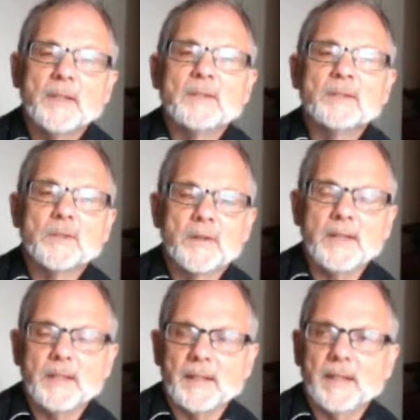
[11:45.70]
So
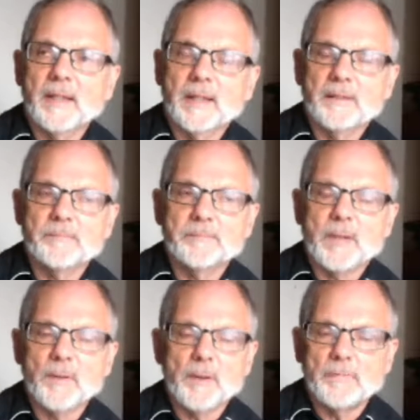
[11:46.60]

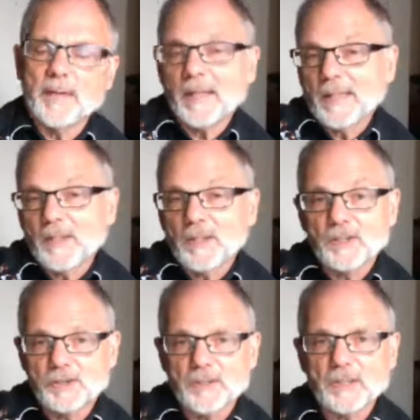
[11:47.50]
I went back into
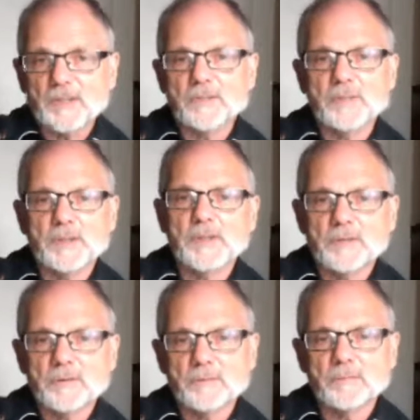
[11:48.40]
construction, which
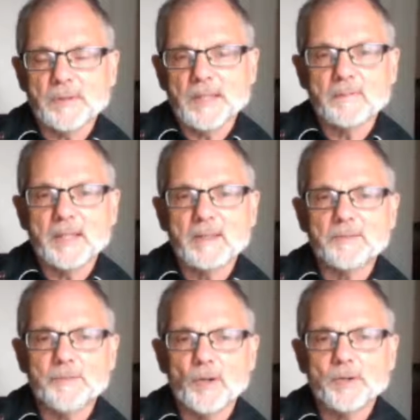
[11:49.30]
is kind of my
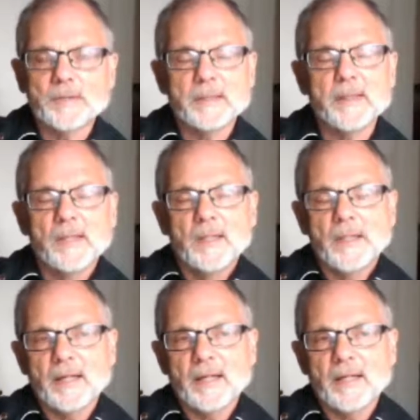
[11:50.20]
default. And
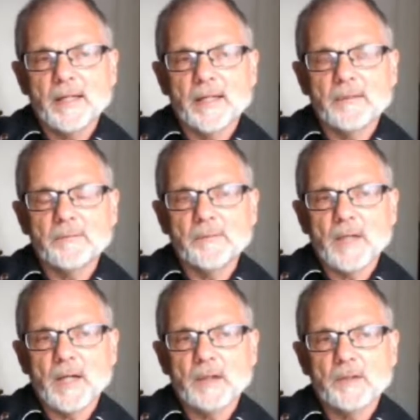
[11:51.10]

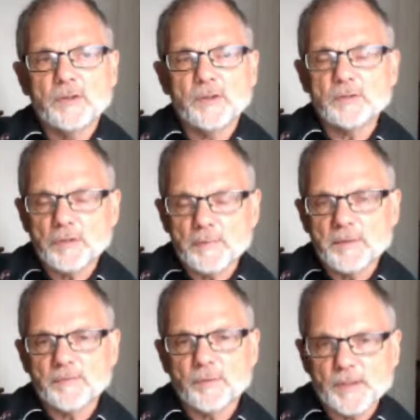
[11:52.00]
I took
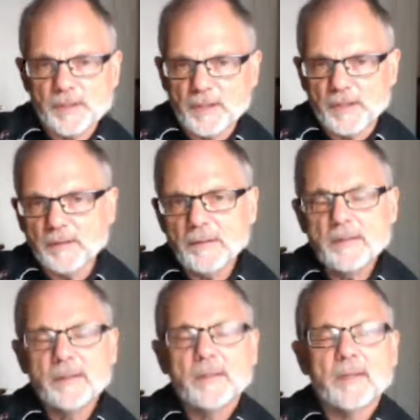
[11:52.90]
treatment for a year
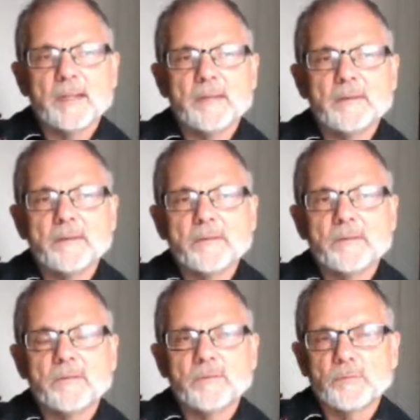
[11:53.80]

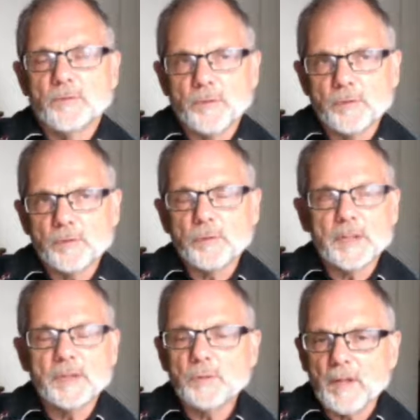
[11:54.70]
through
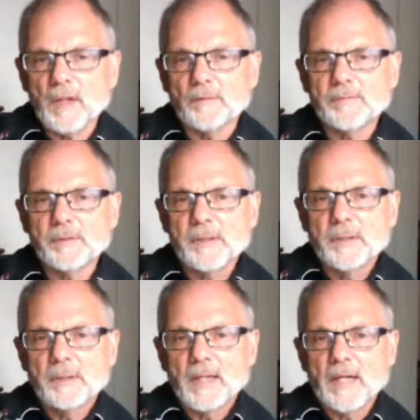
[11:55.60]
2012,
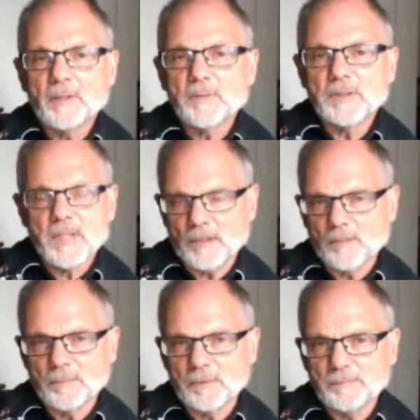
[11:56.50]
and it was
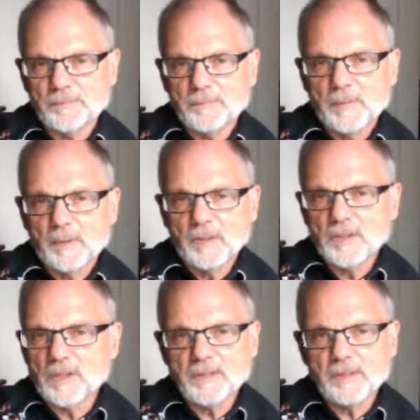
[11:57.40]
terrible,
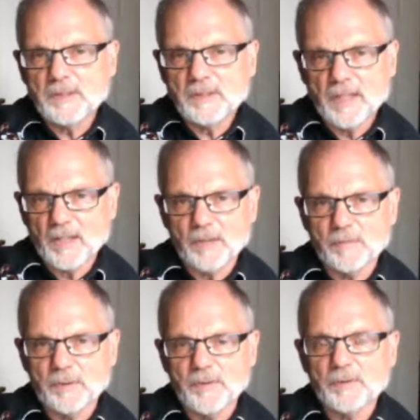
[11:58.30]
just
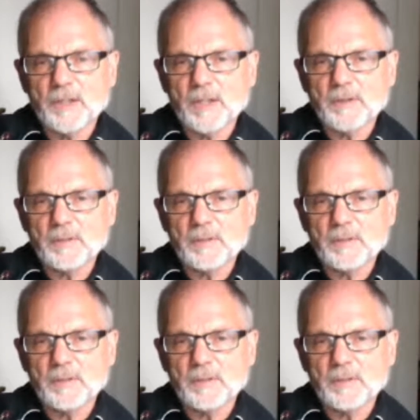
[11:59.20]
terrible. The drugs